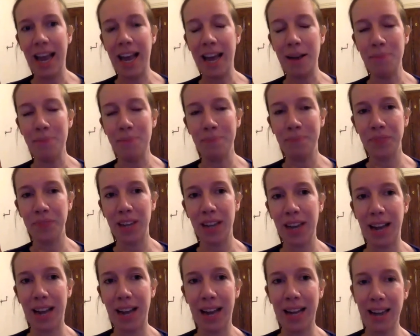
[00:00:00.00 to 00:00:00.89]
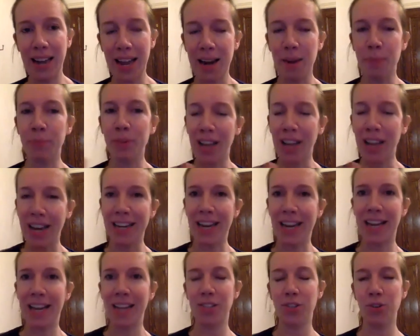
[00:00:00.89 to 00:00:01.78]
Um, and then
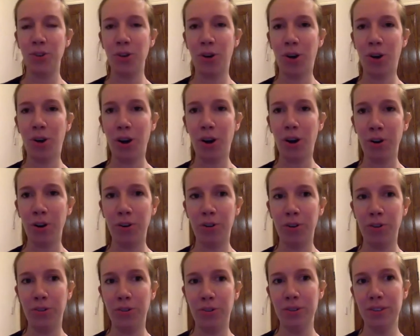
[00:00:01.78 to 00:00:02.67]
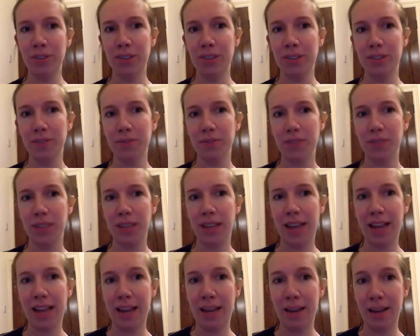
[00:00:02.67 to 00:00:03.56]
apply that to your own
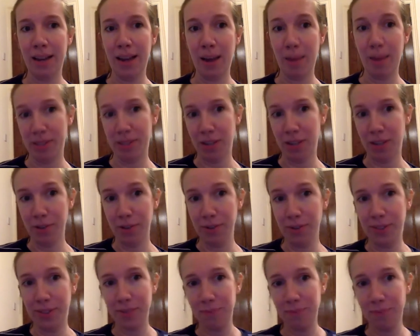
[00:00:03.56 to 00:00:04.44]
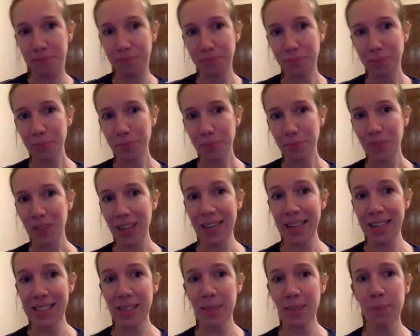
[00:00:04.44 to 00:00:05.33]
uh, episodes.
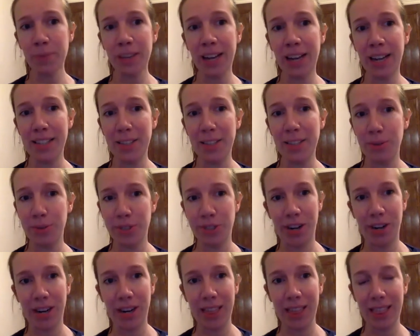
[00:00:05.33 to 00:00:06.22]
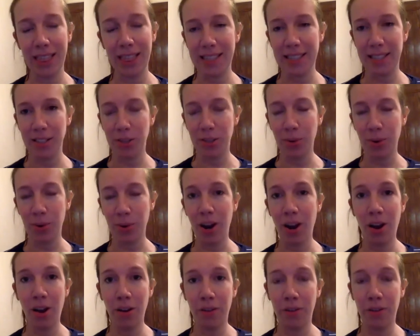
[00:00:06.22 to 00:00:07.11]
And it's something I do is try and listen to
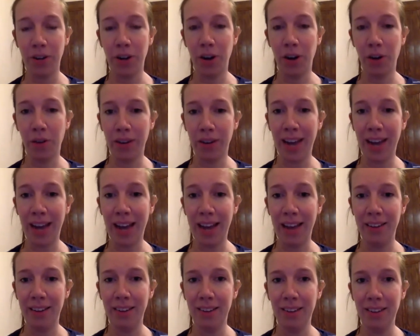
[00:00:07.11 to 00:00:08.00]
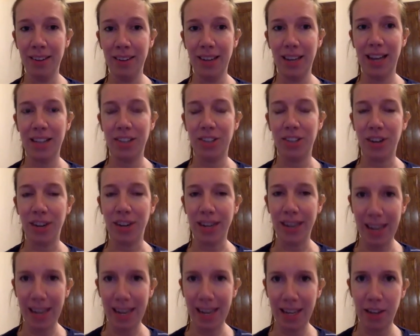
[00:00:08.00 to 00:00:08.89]
it over and over again and
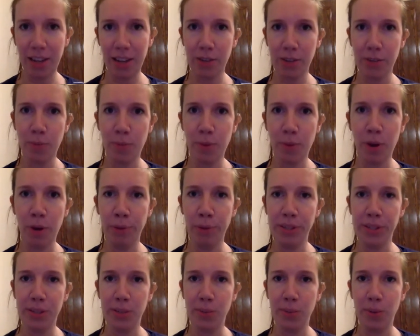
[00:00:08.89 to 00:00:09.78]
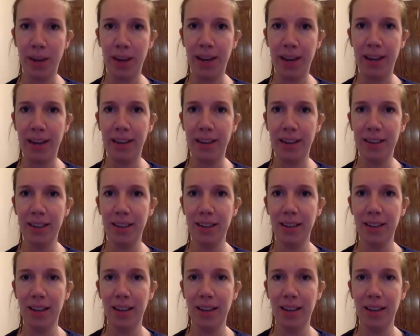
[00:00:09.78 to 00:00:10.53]
try and hear those moments where